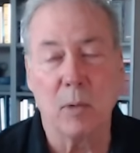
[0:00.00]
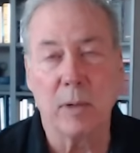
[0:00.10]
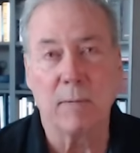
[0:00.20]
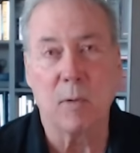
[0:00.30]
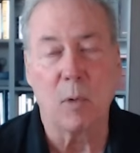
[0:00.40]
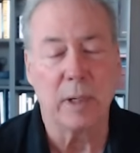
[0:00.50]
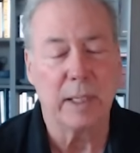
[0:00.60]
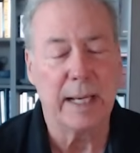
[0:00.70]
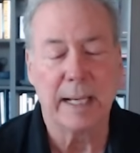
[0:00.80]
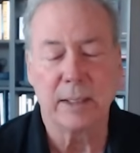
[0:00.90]
going forward,
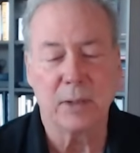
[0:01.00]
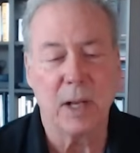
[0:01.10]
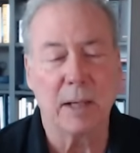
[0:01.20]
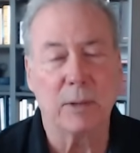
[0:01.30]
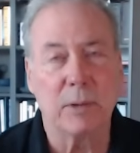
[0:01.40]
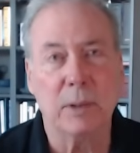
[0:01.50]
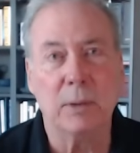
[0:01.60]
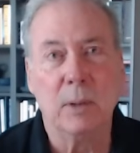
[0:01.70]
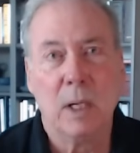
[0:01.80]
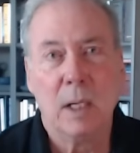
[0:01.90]
and that is not true.